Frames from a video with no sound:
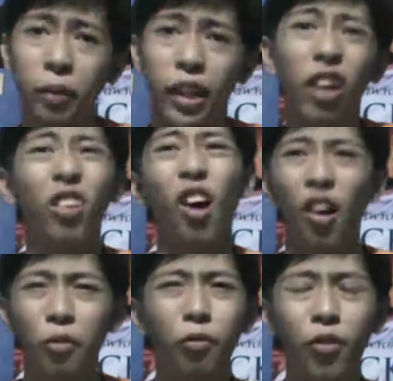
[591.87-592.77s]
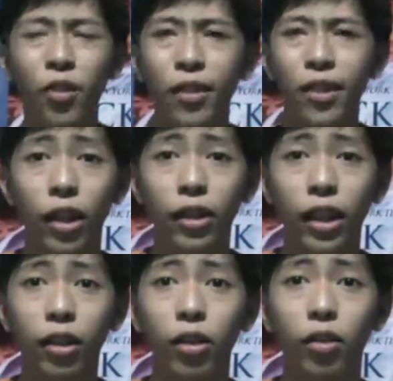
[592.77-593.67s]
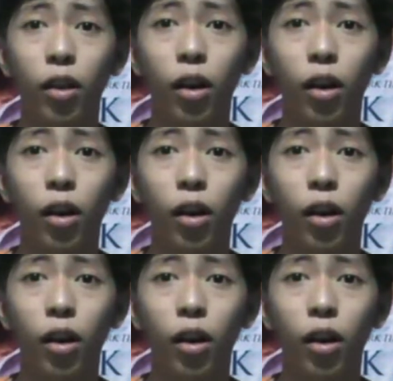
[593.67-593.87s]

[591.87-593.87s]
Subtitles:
kill off so that they could